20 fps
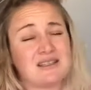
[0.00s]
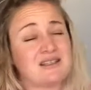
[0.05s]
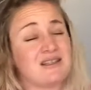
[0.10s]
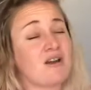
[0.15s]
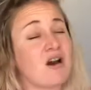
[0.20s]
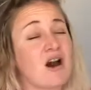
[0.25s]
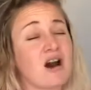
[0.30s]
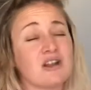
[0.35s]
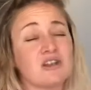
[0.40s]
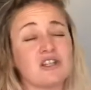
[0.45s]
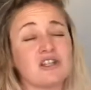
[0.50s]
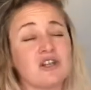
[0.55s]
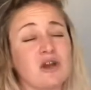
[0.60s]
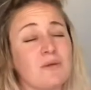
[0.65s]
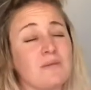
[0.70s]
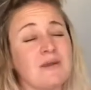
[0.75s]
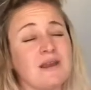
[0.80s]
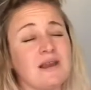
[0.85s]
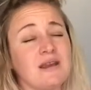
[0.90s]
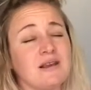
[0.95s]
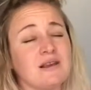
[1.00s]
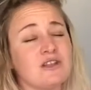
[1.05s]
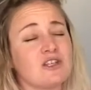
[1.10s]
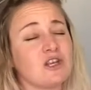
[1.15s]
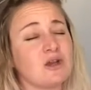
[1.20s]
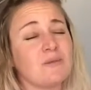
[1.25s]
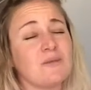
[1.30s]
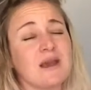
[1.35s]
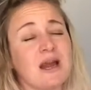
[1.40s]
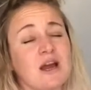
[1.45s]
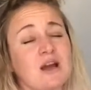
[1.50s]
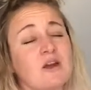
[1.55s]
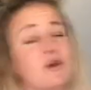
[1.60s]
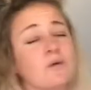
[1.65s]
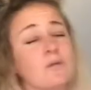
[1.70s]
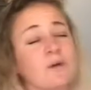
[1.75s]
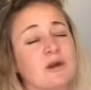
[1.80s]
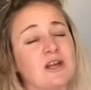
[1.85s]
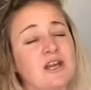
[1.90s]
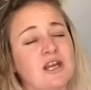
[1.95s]
God, show me how you're
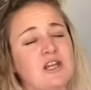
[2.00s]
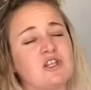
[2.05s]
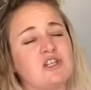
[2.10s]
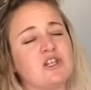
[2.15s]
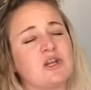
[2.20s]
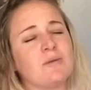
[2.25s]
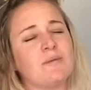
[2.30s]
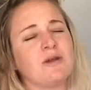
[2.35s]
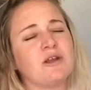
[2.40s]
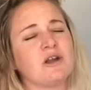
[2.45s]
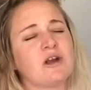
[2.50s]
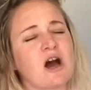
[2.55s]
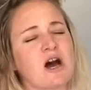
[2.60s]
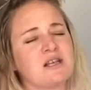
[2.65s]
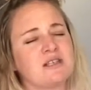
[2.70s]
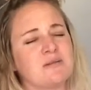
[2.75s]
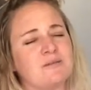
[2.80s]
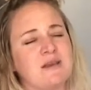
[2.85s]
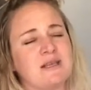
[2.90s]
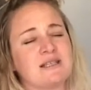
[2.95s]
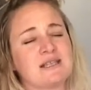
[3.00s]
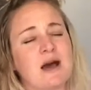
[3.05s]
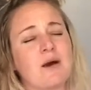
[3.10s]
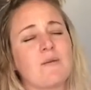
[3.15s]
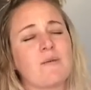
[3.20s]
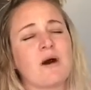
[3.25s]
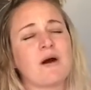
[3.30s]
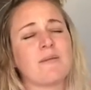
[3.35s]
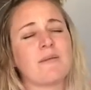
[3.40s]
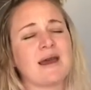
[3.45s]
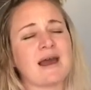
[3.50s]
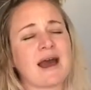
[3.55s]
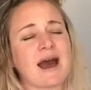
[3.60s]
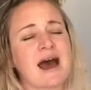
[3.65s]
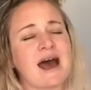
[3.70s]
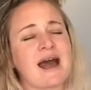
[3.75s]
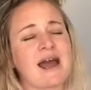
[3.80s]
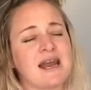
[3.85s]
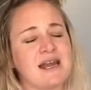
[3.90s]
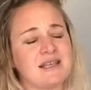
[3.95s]
working. Show me your awesomeness. I want my
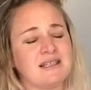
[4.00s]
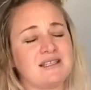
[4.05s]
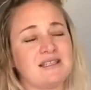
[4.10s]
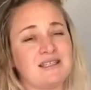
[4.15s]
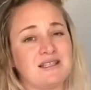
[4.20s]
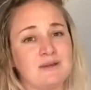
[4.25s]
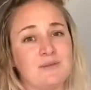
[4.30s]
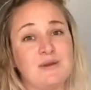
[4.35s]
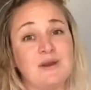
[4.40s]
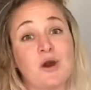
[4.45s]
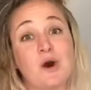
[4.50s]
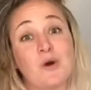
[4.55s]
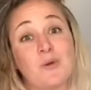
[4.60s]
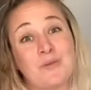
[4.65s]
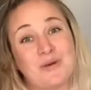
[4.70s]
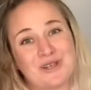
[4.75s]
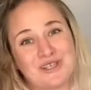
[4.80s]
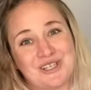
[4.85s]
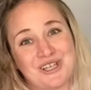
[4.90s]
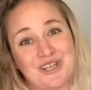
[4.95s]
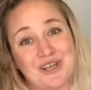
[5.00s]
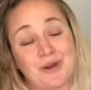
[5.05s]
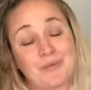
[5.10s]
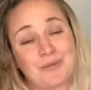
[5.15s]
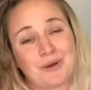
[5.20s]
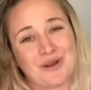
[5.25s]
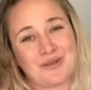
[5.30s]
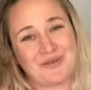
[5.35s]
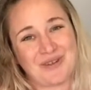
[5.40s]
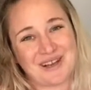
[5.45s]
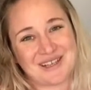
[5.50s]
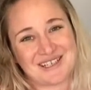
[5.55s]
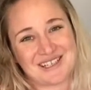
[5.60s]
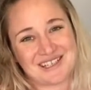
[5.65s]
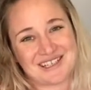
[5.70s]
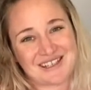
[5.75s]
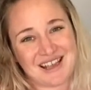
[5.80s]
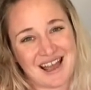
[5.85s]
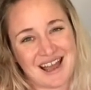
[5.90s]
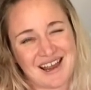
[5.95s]
eyes to be open to your perfect
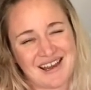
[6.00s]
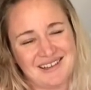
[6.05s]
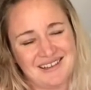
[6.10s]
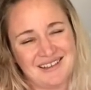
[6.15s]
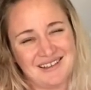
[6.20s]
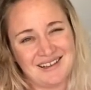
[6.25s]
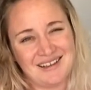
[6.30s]
design.